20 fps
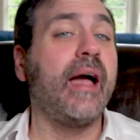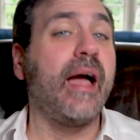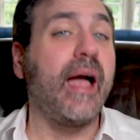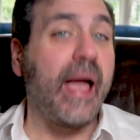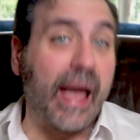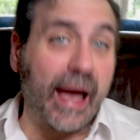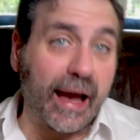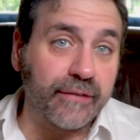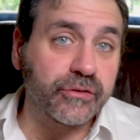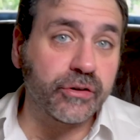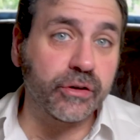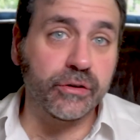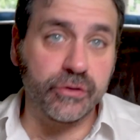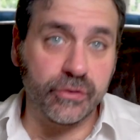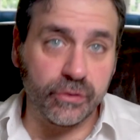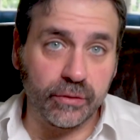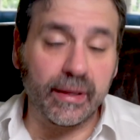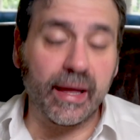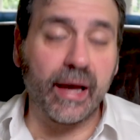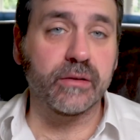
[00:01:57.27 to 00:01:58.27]
after
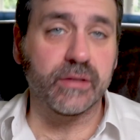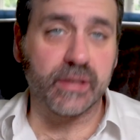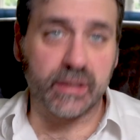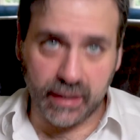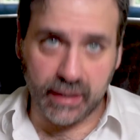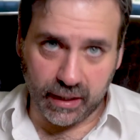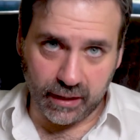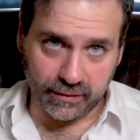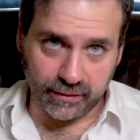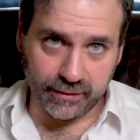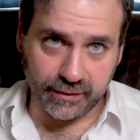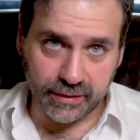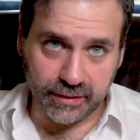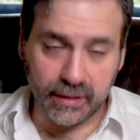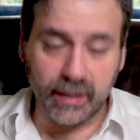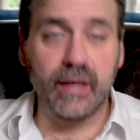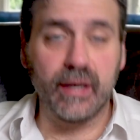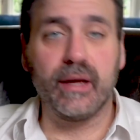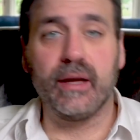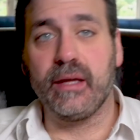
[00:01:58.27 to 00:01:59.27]
$2,000
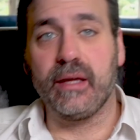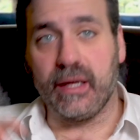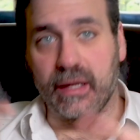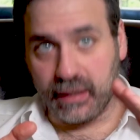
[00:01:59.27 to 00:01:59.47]
in